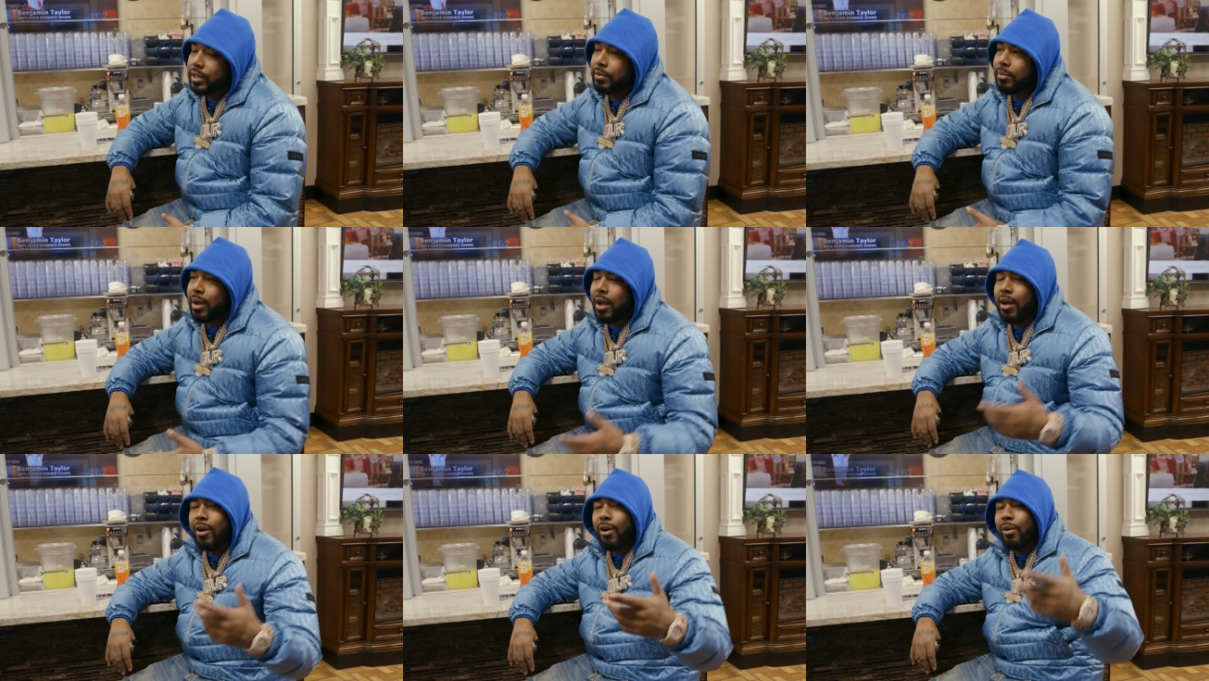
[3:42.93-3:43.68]
My
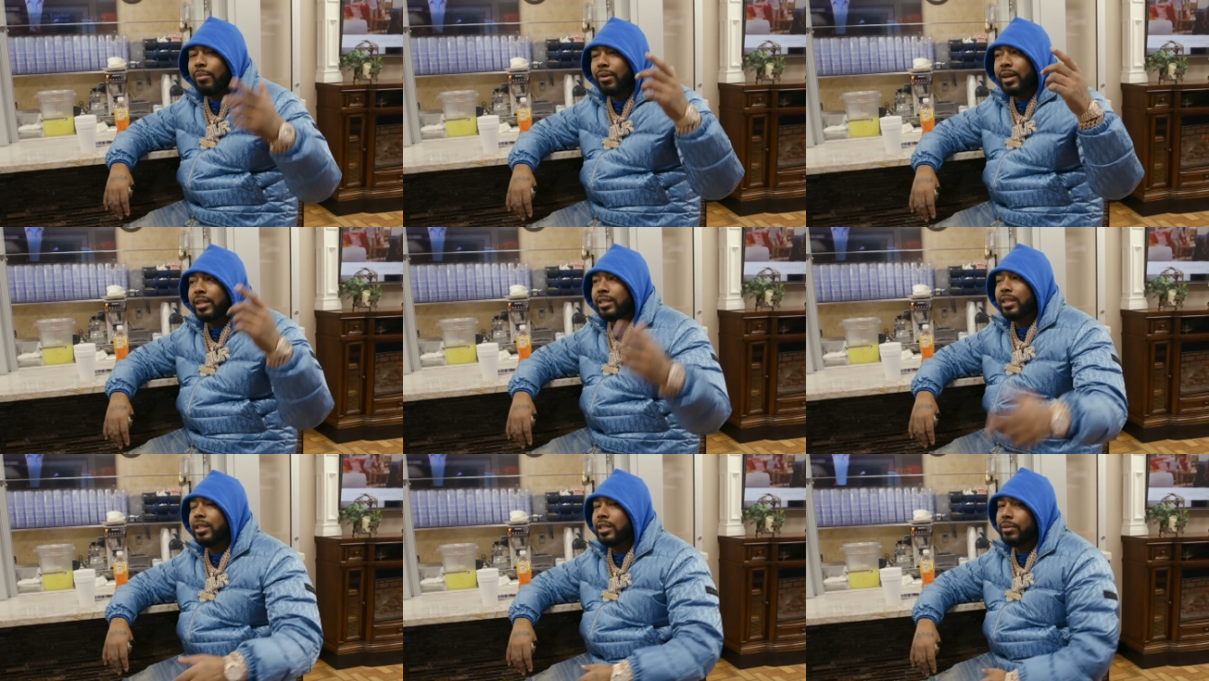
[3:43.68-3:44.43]
homeboy
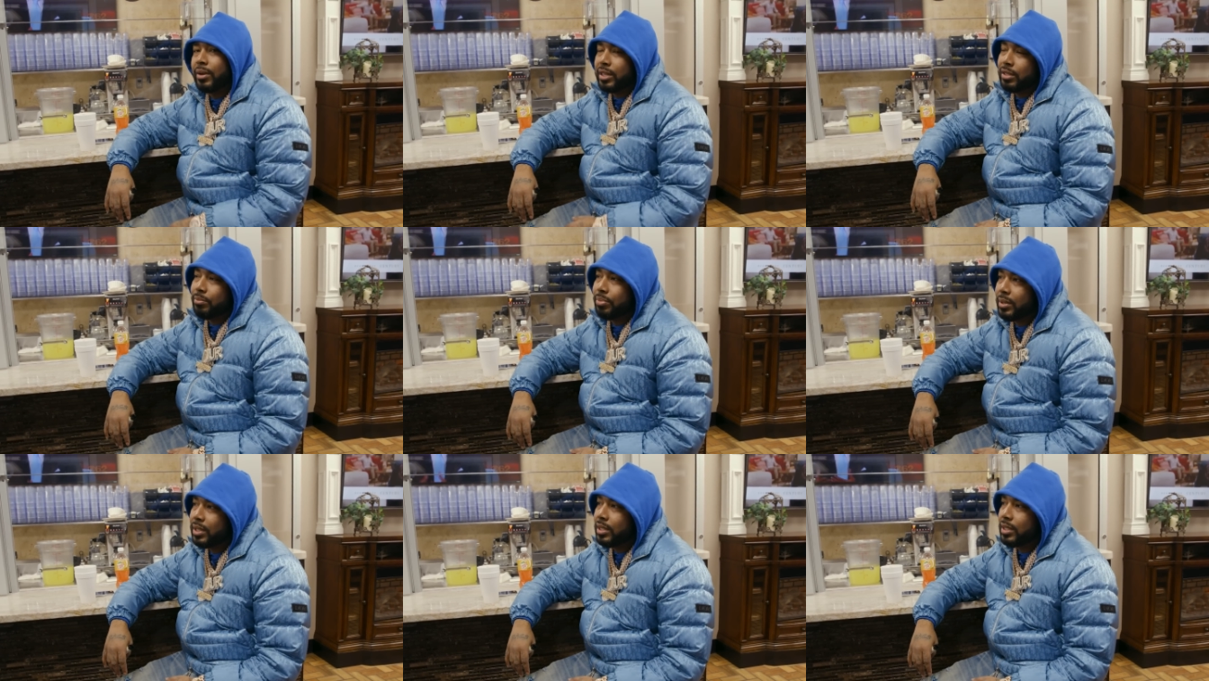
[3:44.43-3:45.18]
Jeezy, rest in
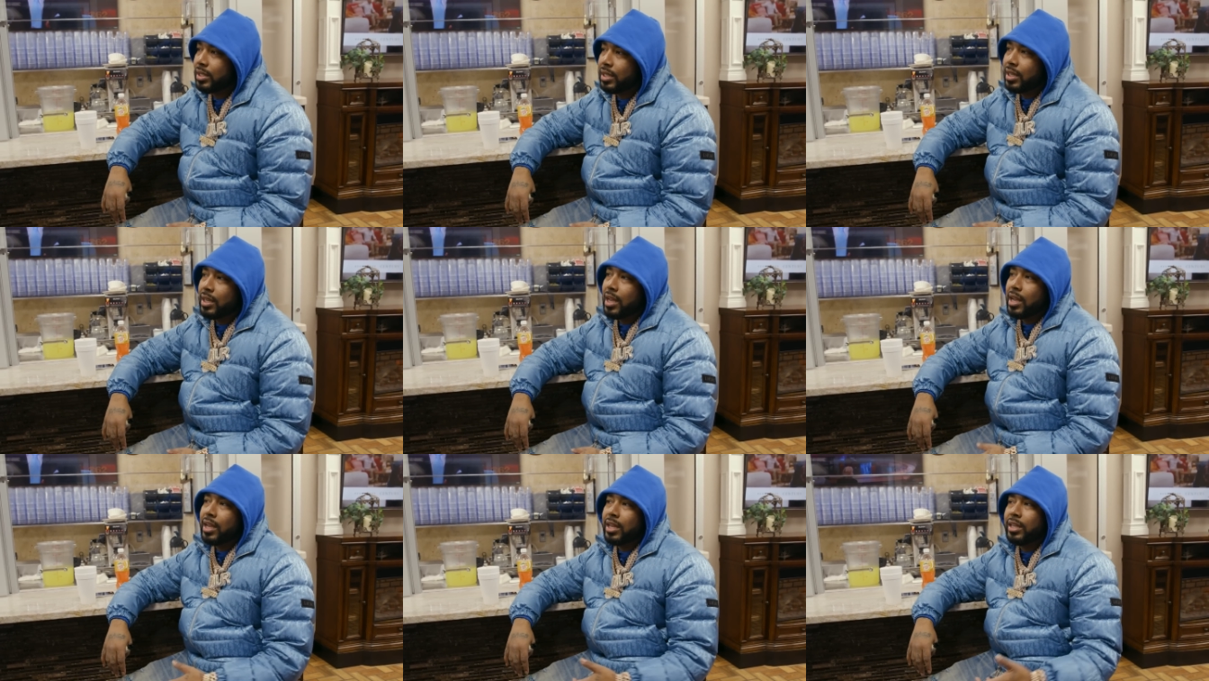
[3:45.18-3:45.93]
peace.
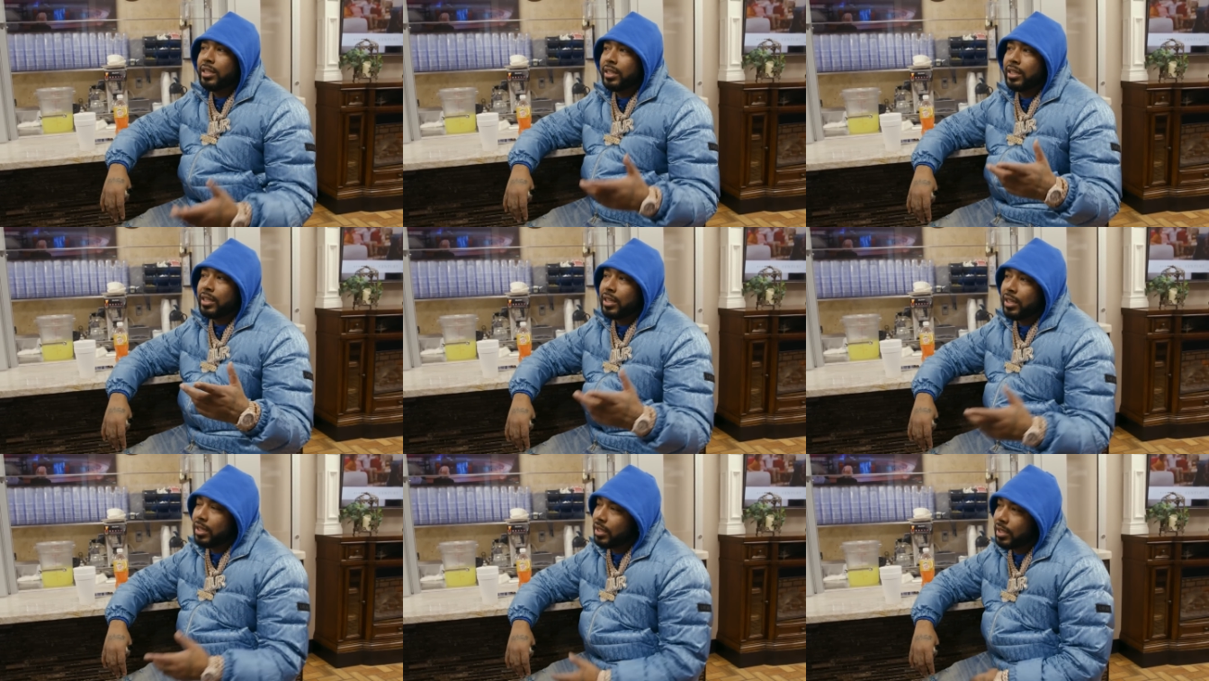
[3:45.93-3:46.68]
He
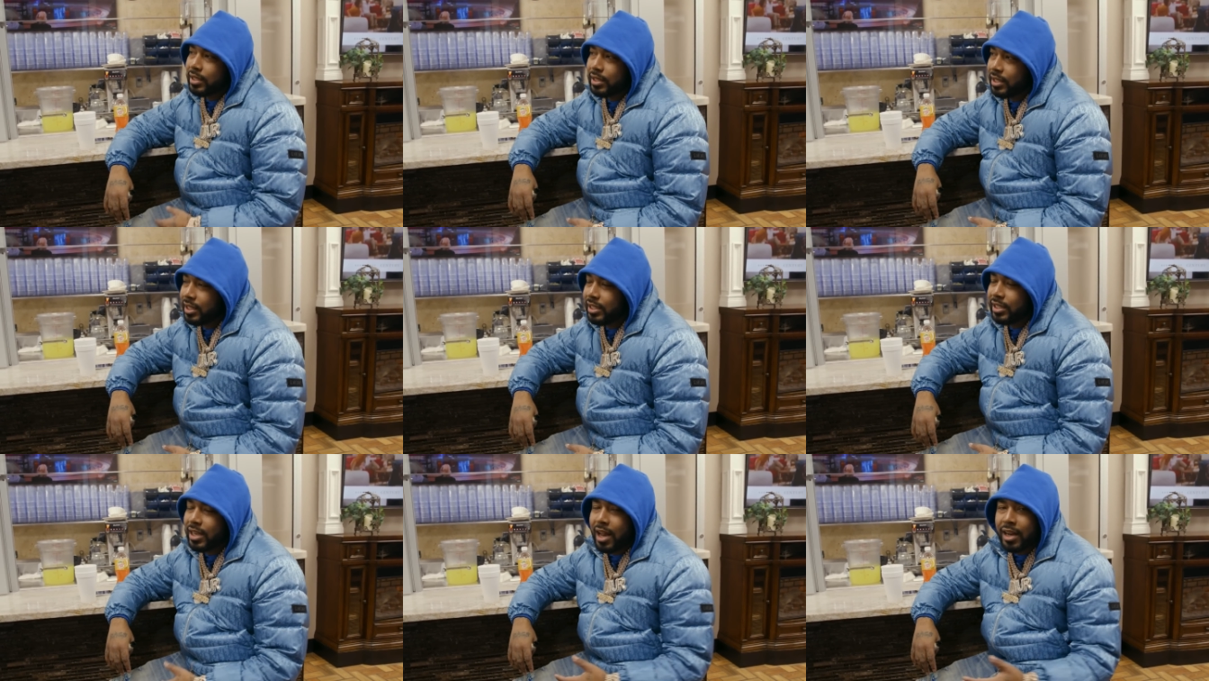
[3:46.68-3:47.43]
he
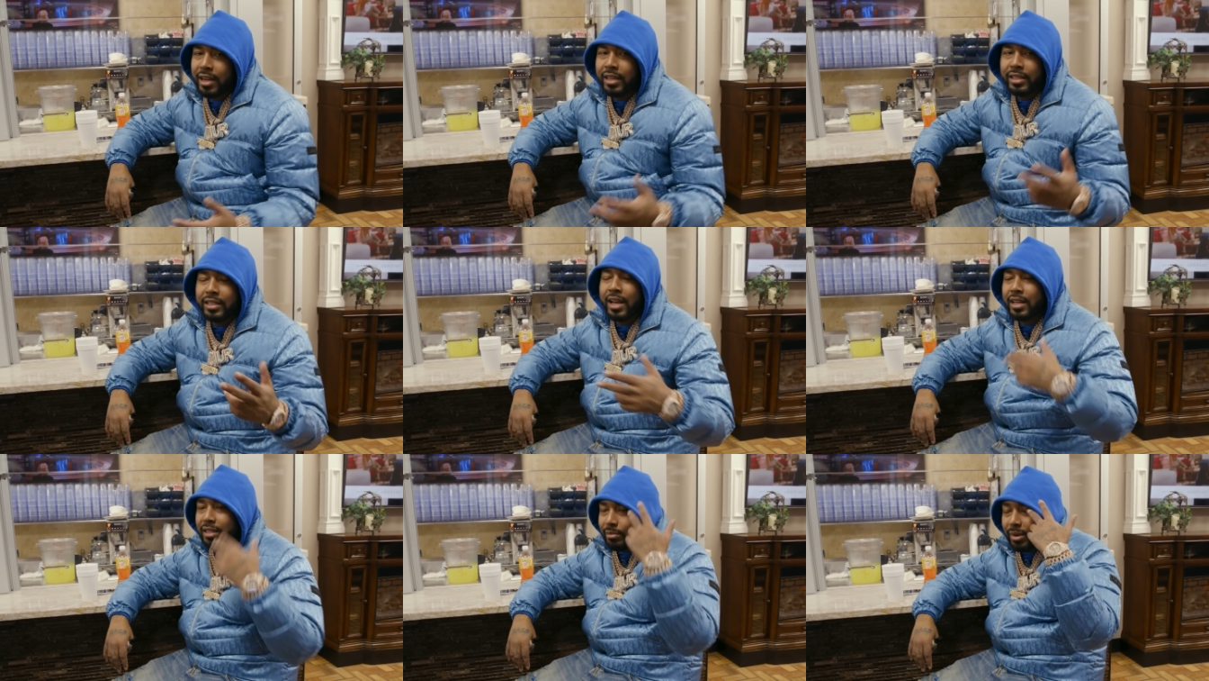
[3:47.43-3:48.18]
shot he
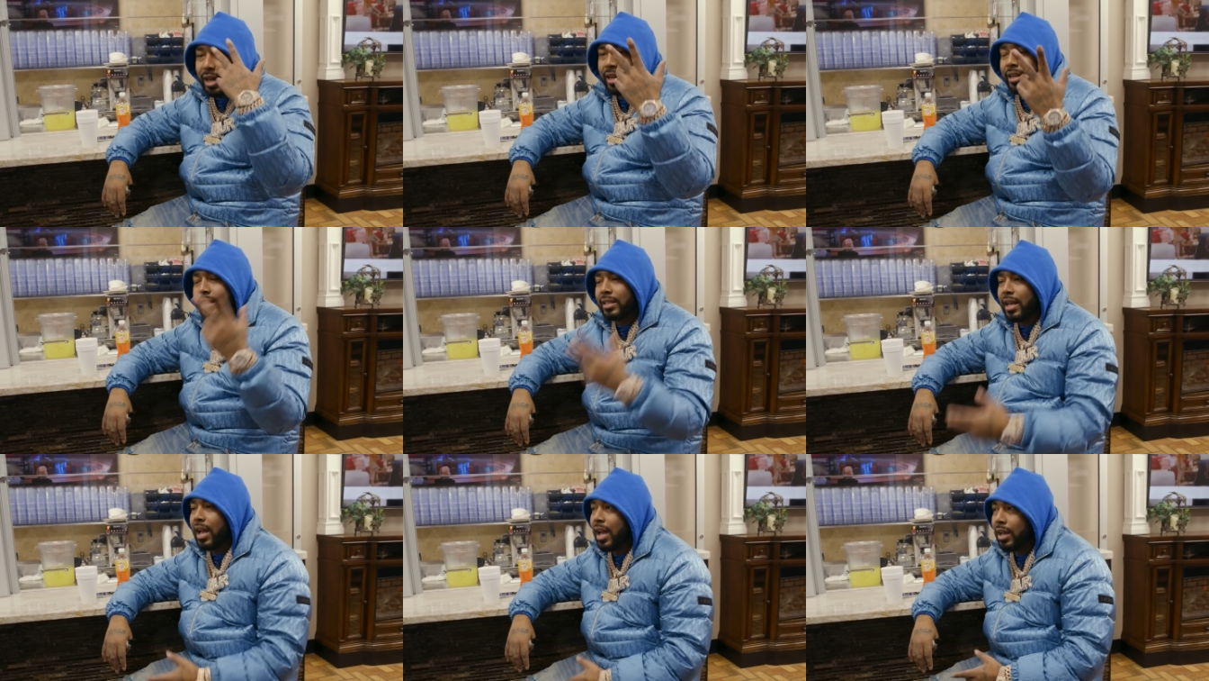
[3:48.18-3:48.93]
shot somebody in his
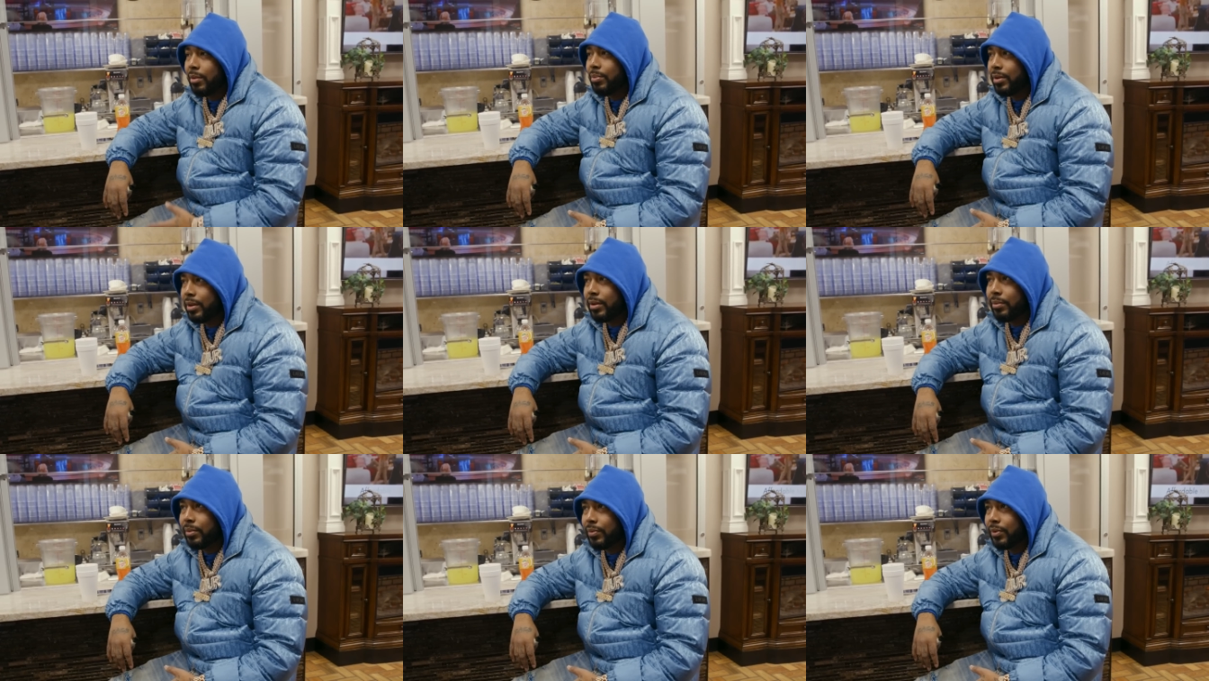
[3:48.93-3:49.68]
eye up here
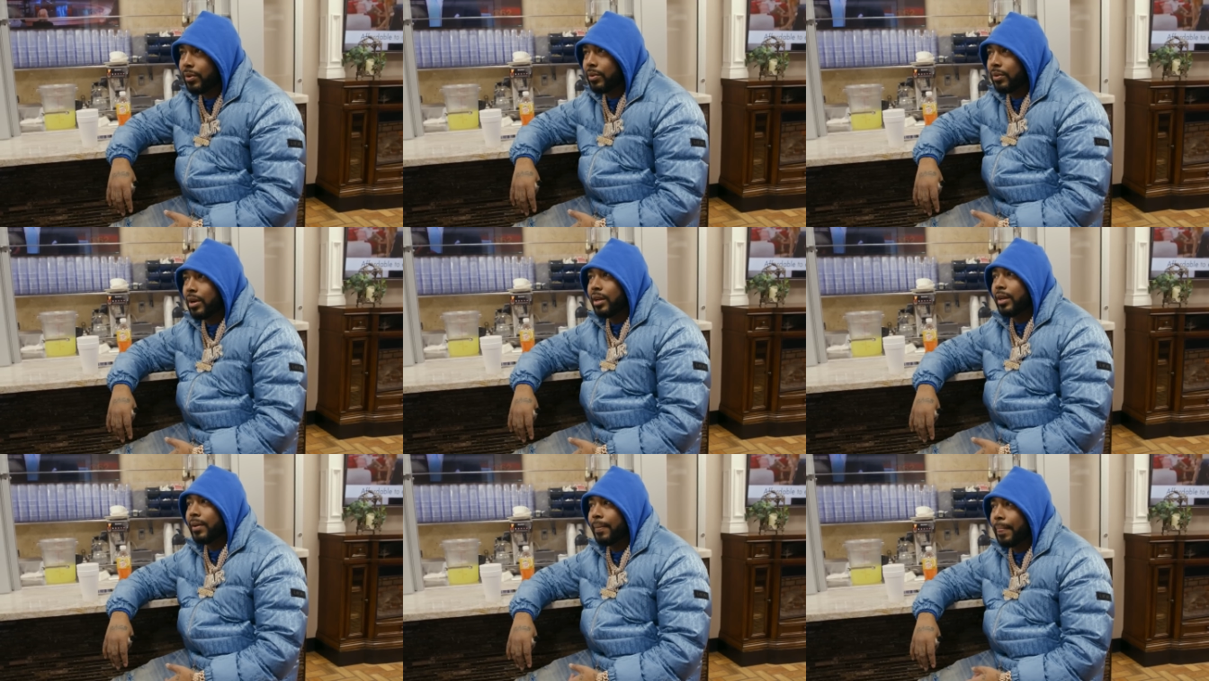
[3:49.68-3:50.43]
before, right?